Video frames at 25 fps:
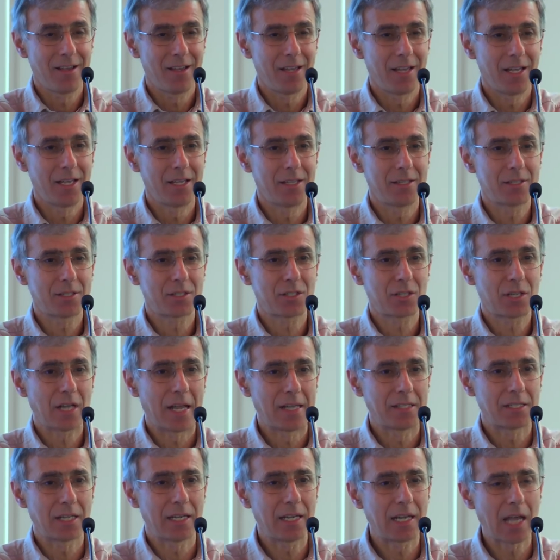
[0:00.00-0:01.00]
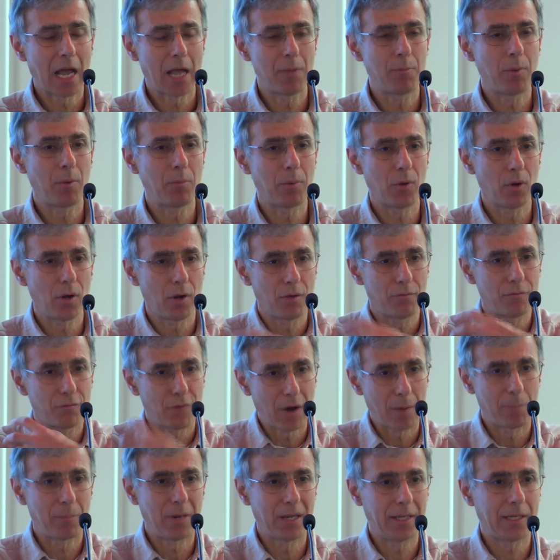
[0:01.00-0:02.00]
is incapable of
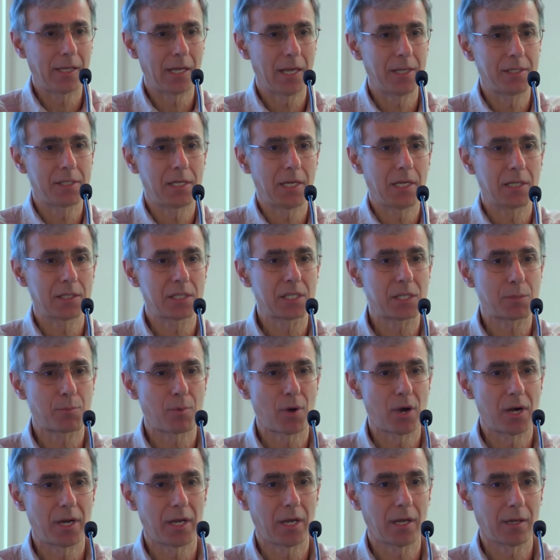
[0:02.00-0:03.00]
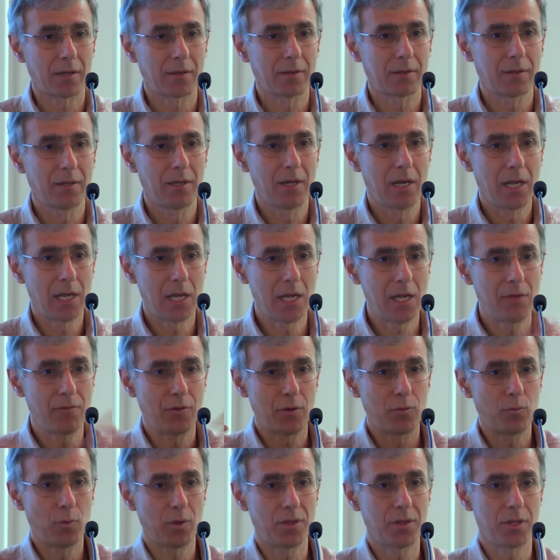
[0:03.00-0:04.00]
replicating and spreading,
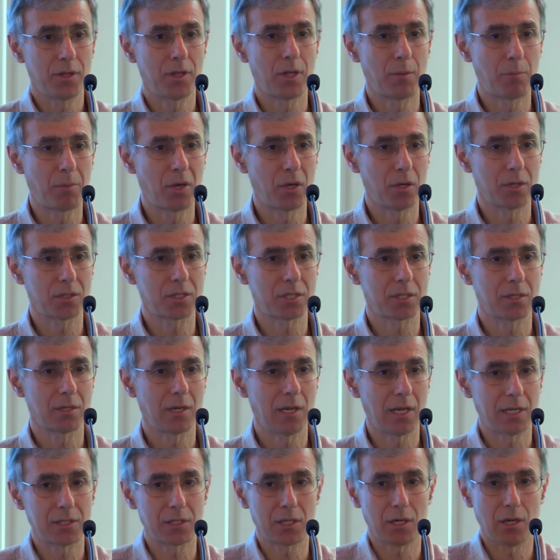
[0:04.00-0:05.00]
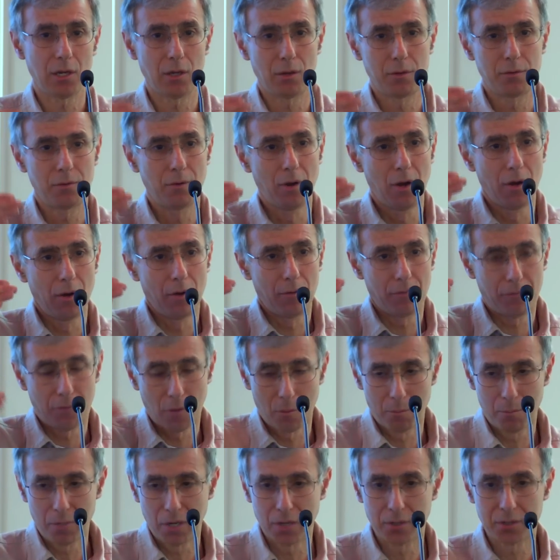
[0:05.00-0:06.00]
even within the person, let alone
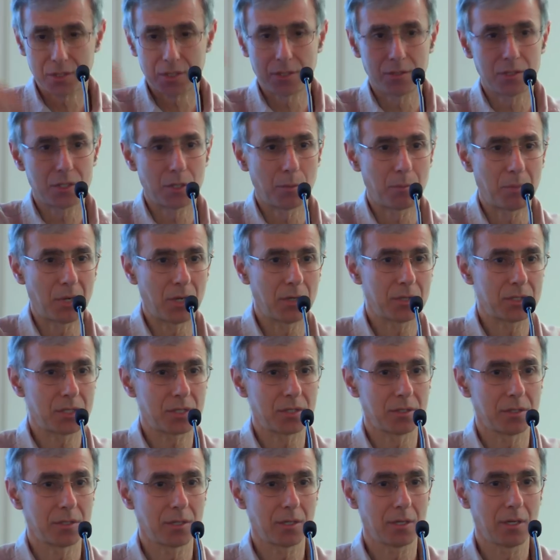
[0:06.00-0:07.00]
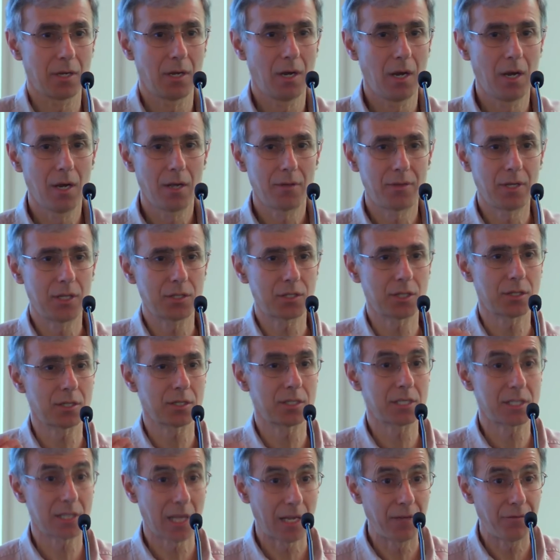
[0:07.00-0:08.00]
from person to person. These are the
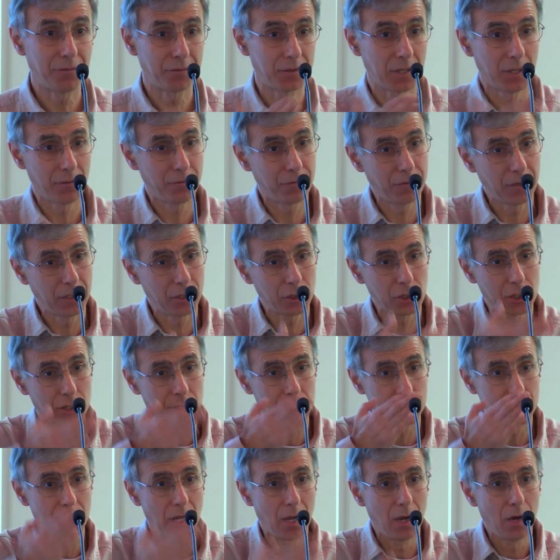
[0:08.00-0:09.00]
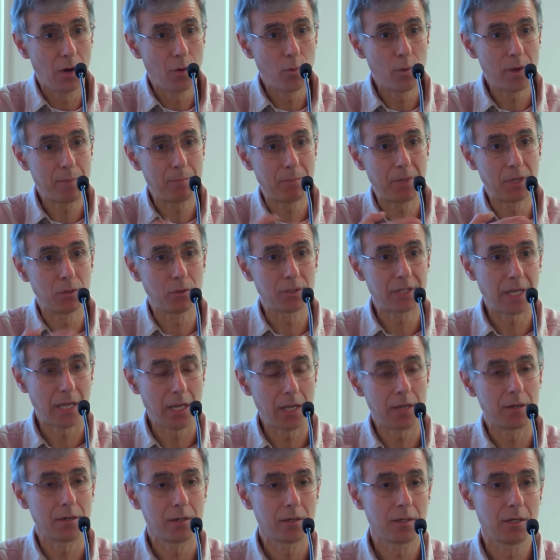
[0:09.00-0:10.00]
safety features we build
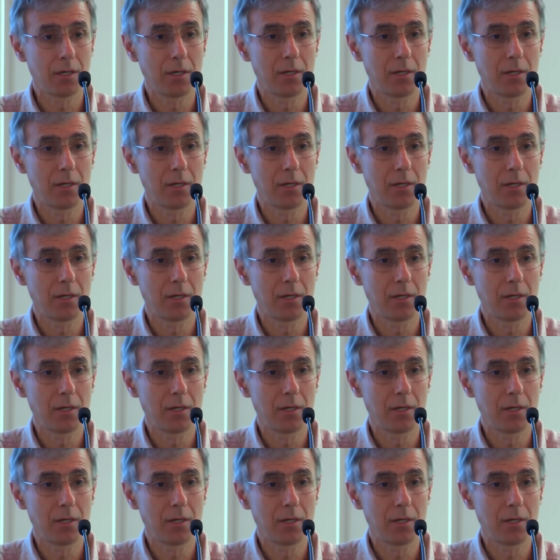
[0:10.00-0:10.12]
in